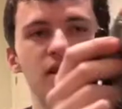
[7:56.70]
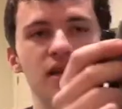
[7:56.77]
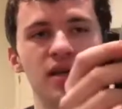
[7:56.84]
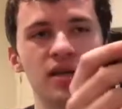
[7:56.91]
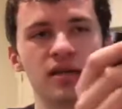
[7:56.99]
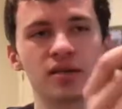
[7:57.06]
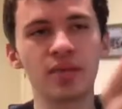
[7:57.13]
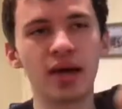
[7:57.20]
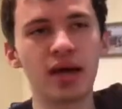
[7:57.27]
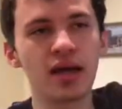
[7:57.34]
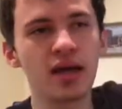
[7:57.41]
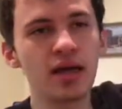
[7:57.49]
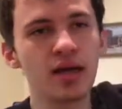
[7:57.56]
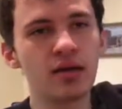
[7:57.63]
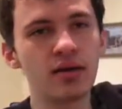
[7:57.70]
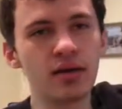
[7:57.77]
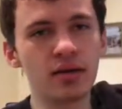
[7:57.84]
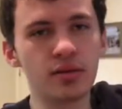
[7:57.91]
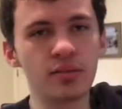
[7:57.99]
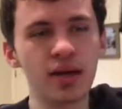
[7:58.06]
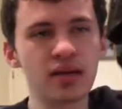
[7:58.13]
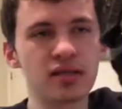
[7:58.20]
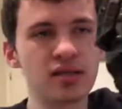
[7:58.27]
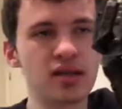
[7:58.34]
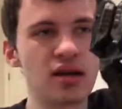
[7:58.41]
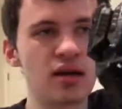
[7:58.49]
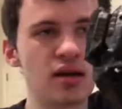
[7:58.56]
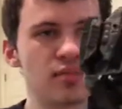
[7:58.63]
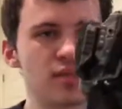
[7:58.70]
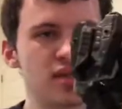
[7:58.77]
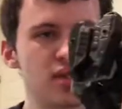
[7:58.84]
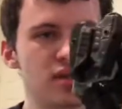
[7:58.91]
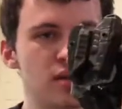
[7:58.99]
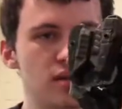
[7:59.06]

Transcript: thingies back here on the backs of the arms.